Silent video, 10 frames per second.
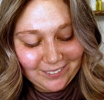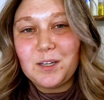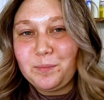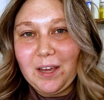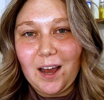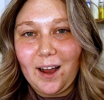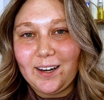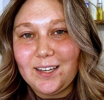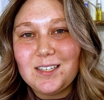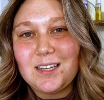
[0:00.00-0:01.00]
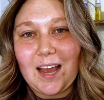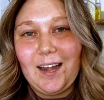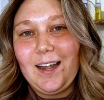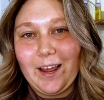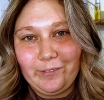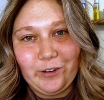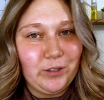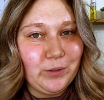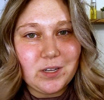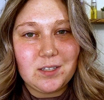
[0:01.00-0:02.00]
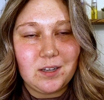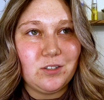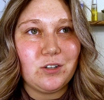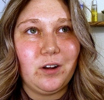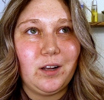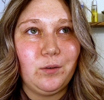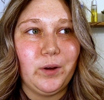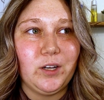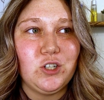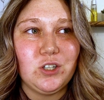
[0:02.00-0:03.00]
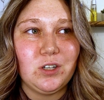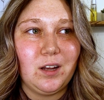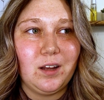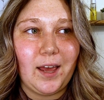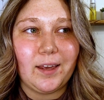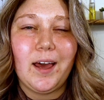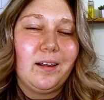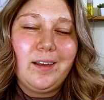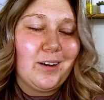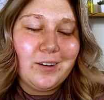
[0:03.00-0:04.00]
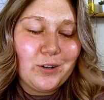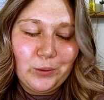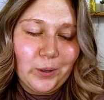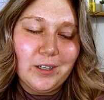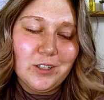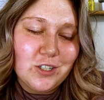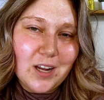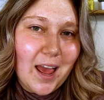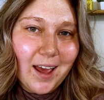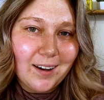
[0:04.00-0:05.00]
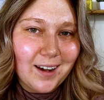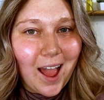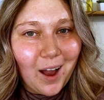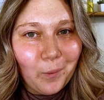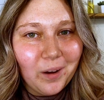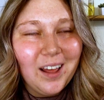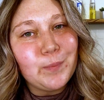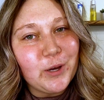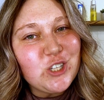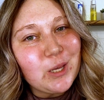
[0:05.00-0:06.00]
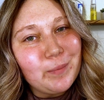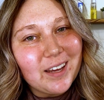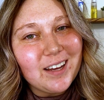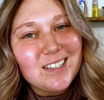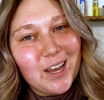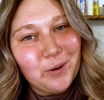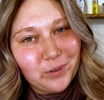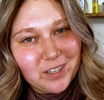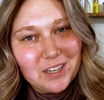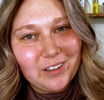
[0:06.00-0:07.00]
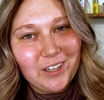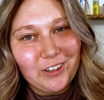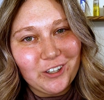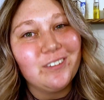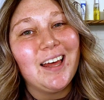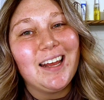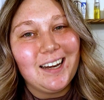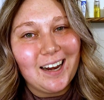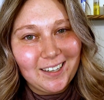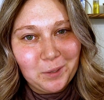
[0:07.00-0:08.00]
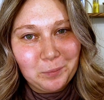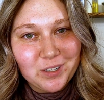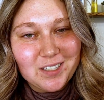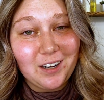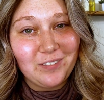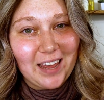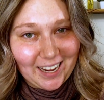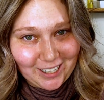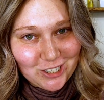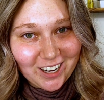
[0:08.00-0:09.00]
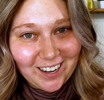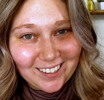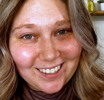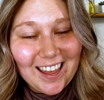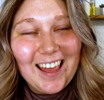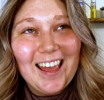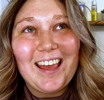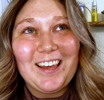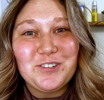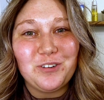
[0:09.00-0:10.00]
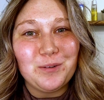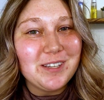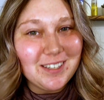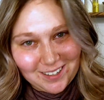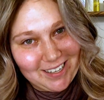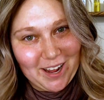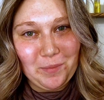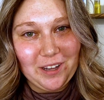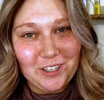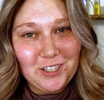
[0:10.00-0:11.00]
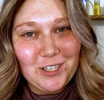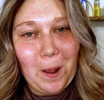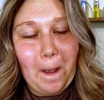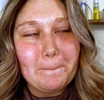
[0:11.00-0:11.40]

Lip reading: To be honest, I never use a sunscreen, which I kind of like cringe at now, especially because I recently learned that 90% of aging is from sun damage.